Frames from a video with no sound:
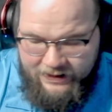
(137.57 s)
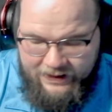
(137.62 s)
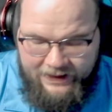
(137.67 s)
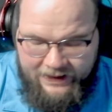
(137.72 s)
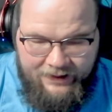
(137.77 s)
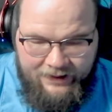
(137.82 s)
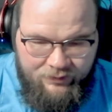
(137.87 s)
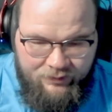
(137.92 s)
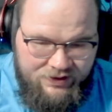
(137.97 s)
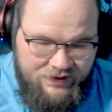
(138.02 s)

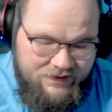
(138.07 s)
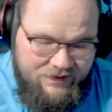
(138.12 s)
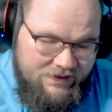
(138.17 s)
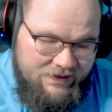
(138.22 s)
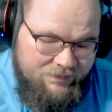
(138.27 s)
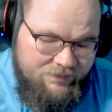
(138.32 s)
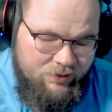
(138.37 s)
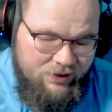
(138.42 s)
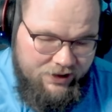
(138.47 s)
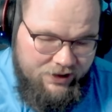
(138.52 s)
which
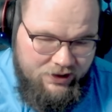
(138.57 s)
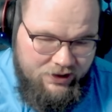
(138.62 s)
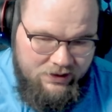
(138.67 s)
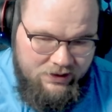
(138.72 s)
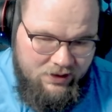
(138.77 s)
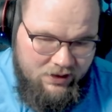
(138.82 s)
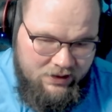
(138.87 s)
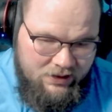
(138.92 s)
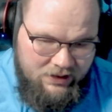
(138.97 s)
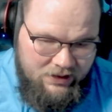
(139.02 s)
is pretty
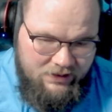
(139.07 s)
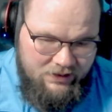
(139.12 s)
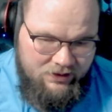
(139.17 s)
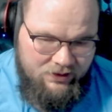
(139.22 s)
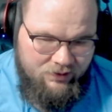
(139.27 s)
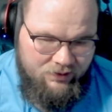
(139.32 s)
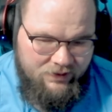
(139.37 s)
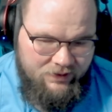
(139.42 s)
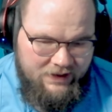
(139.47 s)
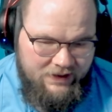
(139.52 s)
good.
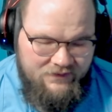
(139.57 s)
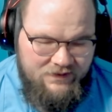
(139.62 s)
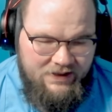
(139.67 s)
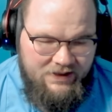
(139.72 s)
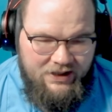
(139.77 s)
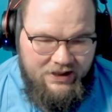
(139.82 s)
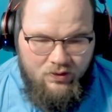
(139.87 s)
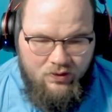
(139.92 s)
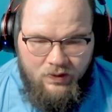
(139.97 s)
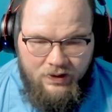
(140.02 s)
It gives you
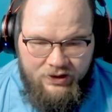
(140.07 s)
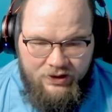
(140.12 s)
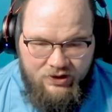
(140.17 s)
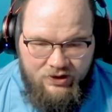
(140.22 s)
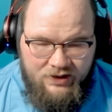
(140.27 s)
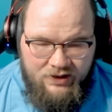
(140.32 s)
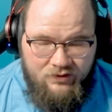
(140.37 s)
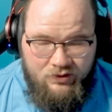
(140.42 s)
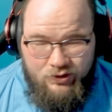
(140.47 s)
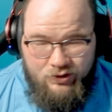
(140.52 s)
that coin you
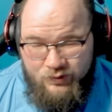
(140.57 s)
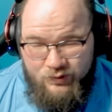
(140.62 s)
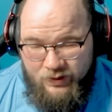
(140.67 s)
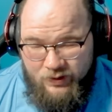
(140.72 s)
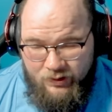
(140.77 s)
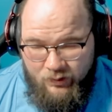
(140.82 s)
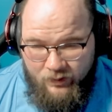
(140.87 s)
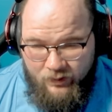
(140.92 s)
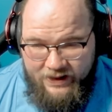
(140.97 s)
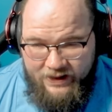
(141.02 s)
can either use
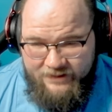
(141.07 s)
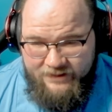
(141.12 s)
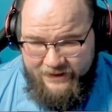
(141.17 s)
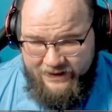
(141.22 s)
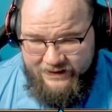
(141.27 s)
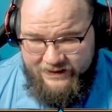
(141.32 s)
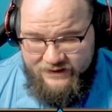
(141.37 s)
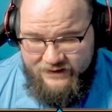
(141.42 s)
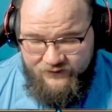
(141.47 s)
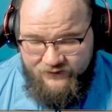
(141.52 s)
right away to
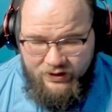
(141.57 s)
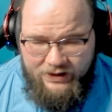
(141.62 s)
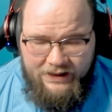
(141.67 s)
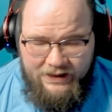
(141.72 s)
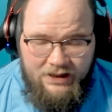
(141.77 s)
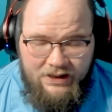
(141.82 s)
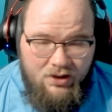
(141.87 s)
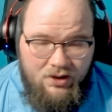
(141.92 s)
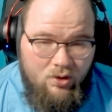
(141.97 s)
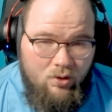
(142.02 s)
make this
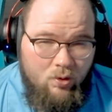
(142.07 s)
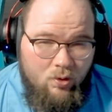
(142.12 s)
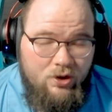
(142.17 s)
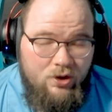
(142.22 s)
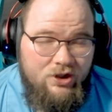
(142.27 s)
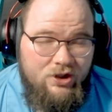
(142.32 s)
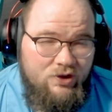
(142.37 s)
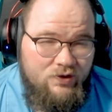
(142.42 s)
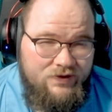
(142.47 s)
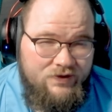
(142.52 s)
free, or you
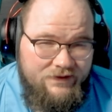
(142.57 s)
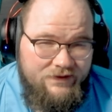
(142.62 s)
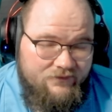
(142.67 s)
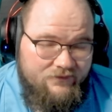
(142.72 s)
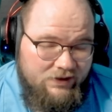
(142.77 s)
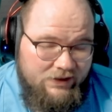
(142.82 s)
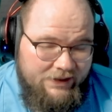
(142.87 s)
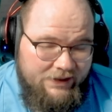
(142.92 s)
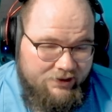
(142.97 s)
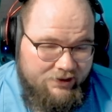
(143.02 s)
can use it
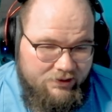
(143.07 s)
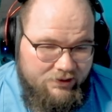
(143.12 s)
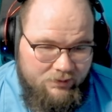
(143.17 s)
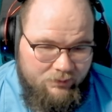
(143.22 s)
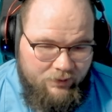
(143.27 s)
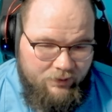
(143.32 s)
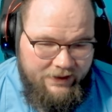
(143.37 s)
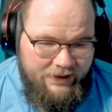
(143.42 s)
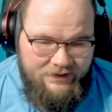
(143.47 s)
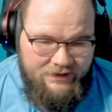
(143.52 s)
for later,
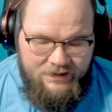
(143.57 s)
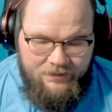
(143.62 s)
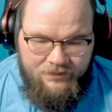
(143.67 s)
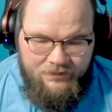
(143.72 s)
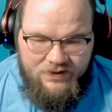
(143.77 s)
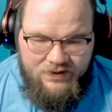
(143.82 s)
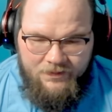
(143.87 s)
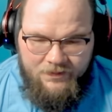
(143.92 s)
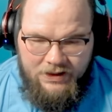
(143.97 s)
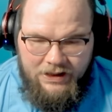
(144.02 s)
right? Some
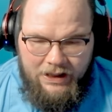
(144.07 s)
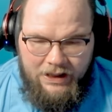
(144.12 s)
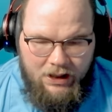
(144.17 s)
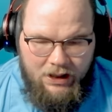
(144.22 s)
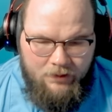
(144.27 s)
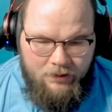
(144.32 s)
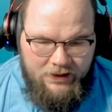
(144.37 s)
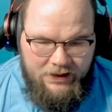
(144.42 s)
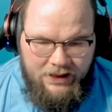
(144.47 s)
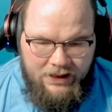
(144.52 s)

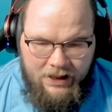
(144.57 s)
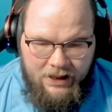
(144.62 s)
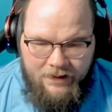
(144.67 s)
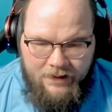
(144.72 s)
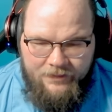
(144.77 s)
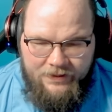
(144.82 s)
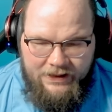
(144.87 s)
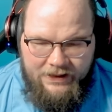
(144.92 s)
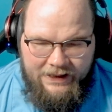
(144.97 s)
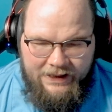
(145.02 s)
economy
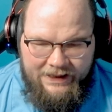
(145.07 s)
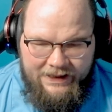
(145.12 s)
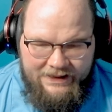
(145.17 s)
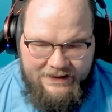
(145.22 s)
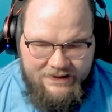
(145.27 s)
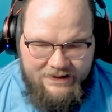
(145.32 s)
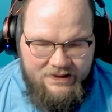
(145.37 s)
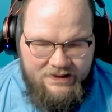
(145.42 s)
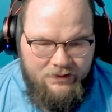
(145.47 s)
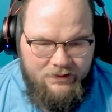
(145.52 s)

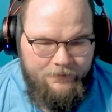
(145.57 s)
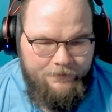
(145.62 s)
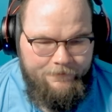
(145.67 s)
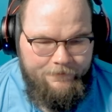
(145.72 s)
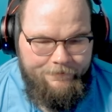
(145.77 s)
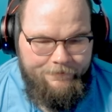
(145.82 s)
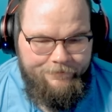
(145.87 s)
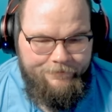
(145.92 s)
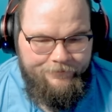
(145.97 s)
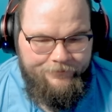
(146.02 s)
plays.
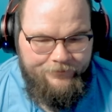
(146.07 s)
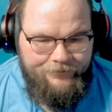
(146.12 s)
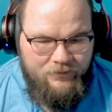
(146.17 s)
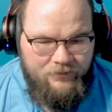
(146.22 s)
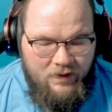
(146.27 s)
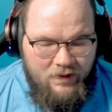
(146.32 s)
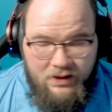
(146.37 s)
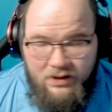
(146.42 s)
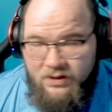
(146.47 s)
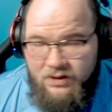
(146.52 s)

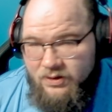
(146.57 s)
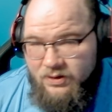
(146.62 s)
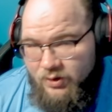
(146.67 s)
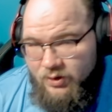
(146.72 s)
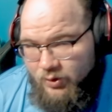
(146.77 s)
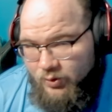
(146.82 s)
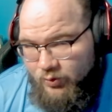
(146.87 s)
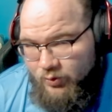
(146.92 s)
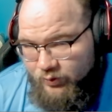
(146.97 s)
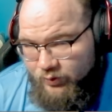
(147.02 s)

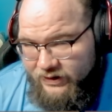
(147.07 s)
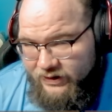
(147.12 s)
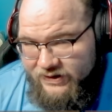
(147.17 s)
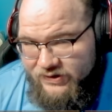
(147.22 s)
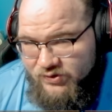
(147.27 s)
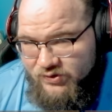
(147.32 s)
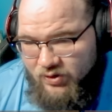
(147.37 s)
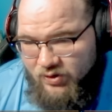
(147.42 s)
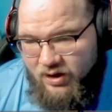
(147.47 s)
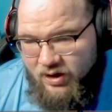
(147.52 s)
Really
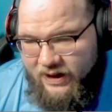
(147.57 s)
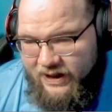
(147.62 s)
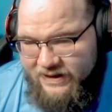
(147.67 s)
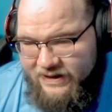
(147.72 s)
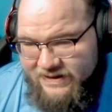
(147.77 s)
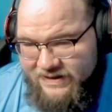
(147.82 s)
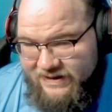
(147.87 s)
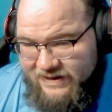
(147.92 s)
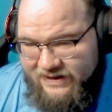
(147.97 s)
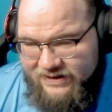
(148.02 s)
strong. I
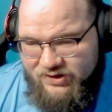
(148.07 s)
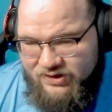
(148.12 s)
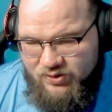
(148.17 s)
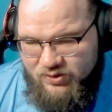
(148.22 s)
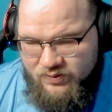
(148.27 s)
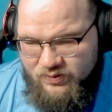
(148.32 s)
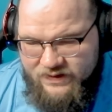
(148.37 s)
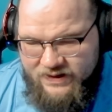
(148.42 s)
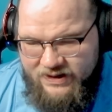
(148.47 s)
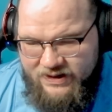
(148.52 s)
just think it
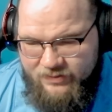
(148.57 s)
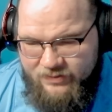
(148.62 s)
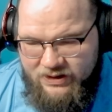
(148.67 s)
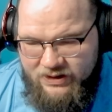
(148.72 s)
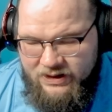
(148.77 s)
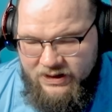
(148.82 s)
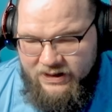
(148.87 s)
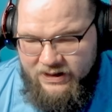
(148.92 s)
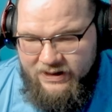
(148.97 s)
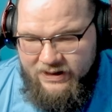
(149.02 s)
too. It's could
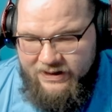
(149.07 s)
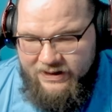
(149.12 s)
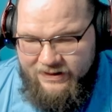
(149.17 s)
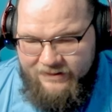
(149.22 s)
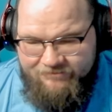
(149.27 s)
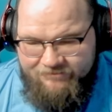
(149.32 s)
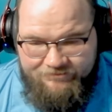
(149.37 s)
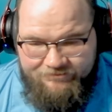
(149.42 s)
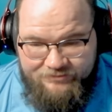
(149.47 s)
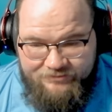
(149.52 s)

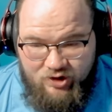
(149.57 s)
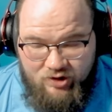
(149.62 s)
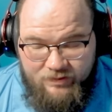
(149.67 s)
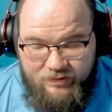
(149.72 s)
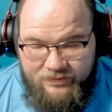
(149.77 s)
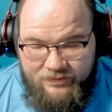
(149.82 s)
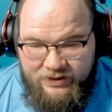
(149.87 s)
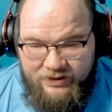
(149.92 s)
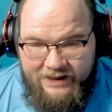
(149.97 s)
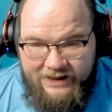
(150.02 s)
be
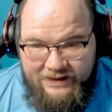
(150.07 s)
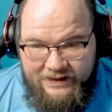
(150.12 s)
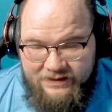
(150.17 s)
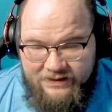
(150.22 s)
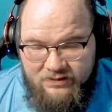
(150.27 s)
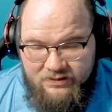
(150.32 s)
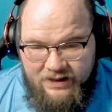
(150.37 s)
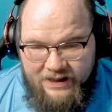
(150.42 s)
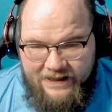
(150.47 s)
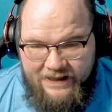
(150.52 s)
played
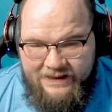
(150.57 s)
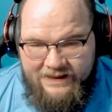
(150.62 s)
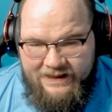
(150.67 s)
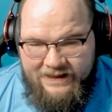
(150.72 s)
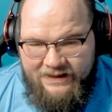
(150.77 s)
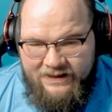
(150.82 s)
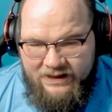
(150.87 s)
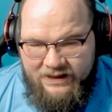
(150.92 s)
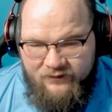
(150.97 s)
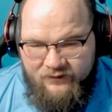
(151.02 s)
in any
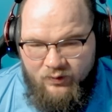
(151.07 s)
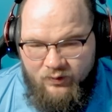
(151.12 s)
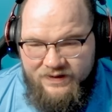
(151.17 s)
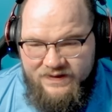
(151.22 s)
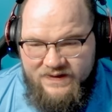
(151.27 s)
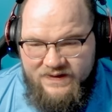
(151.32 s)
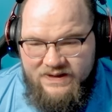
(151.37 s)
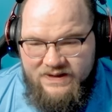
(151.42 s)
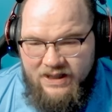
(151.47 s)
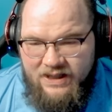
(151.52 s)
deck that even
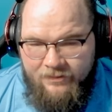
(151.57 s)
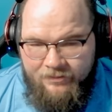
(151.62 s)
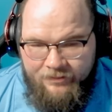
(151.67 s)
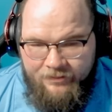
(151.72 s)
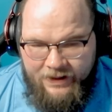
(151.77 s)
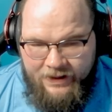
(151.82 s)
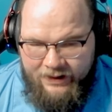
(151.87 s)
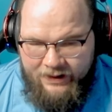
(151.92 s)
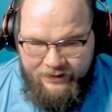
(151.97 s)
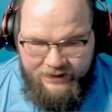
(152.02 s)
runs some
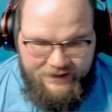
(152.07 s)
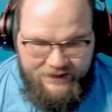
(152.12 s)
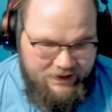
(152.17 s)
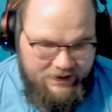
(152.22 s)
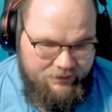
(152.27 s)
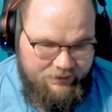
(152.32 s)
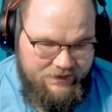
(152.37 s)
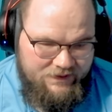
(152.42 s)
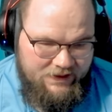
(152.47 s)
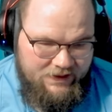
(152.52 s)
pirates, I
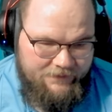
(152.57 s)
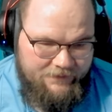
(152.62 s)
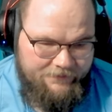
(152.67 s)
would say.